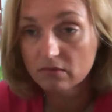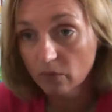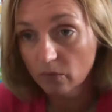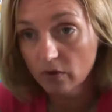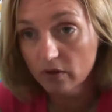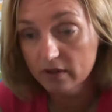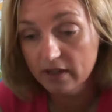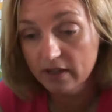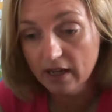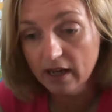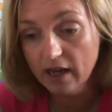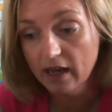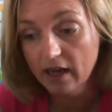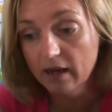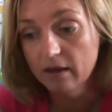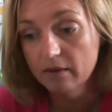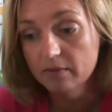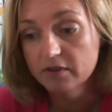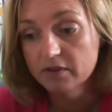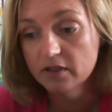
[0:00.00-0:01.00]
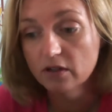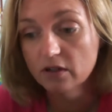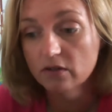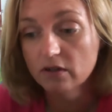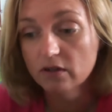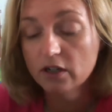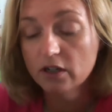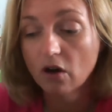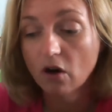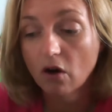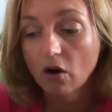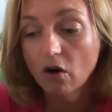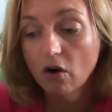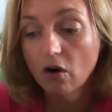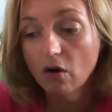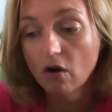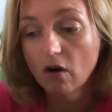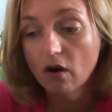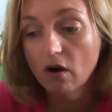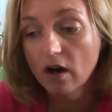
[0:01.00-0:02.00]
Well, yeah, absolutely
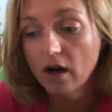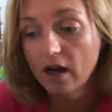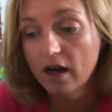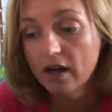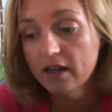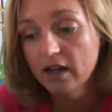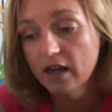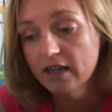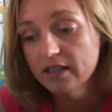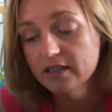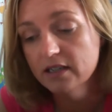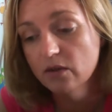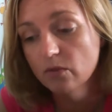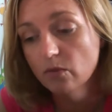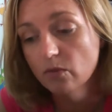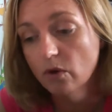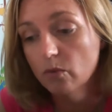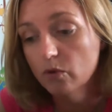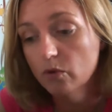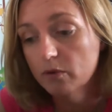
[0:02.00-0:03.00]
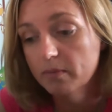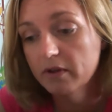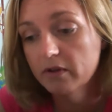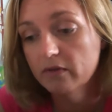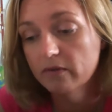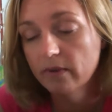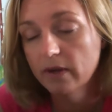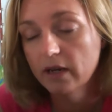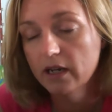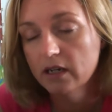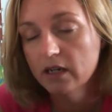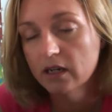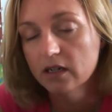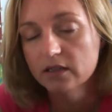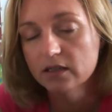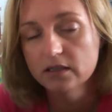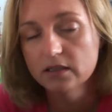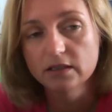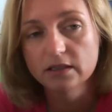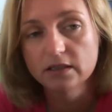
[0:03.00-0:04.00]
not. Or, I tell you what would be really
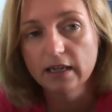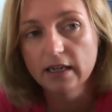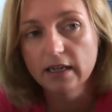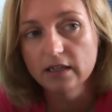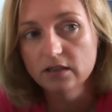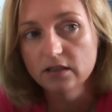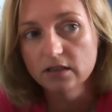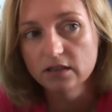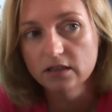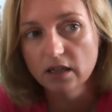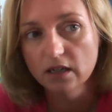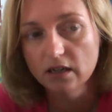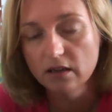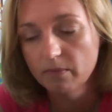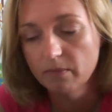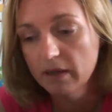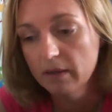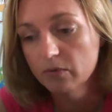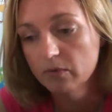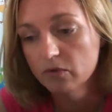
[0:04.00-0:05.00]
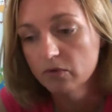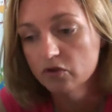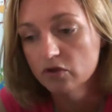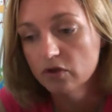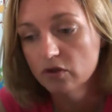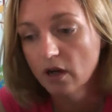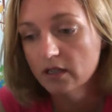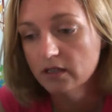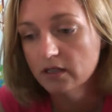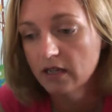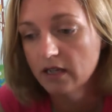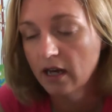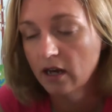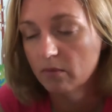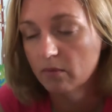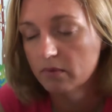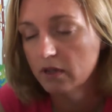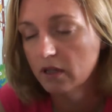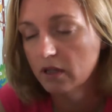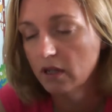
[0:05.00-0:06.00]
nice to see, it's just other people trying to
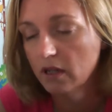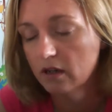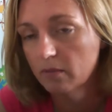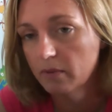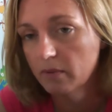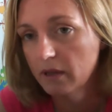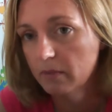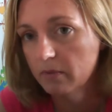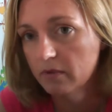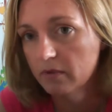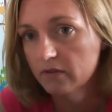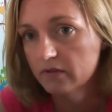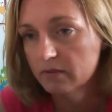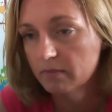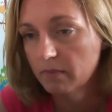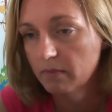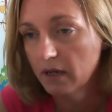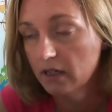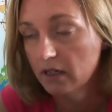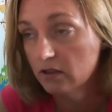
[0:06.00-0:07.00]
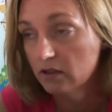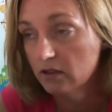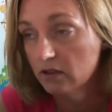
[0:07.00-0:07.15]
help the younger people of Spain.